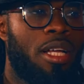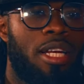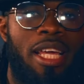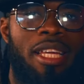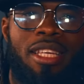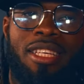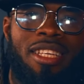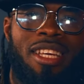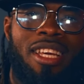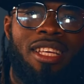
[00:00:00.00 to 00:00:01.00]
Like
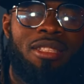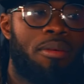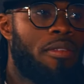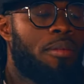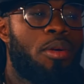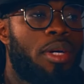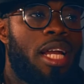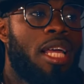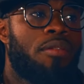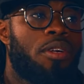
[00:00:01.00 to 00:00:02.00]
some of them, they were
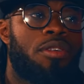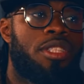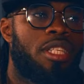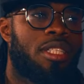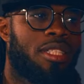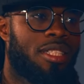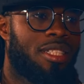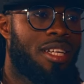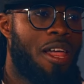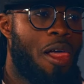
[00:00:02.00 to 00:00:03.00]
not even Christians.
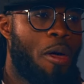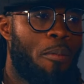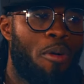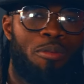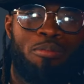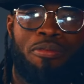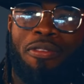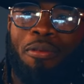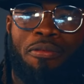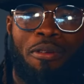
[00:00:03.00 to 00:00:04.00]
Okay. But
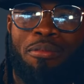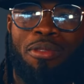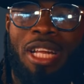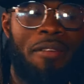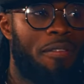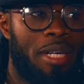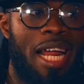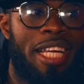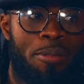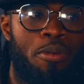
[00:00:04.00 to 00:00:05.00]
from, from that from
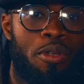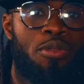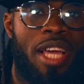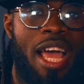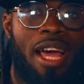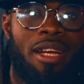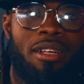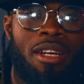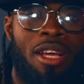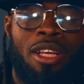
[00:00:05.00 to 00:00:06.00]
that experience we had,
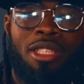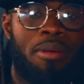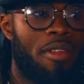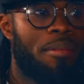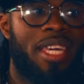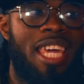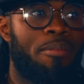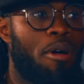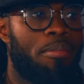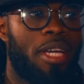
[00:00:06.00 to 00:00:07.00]
some of them
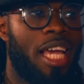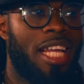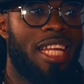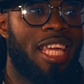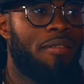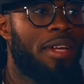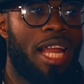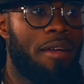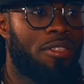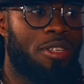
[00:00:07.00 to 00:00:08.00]
came up and they gave their
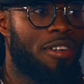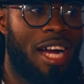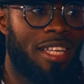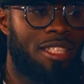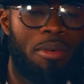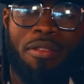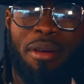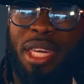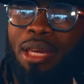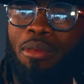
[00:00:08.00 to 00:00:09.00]
lives to Christ. Some of
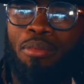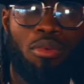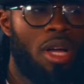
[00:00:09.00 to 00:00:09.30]
them came up.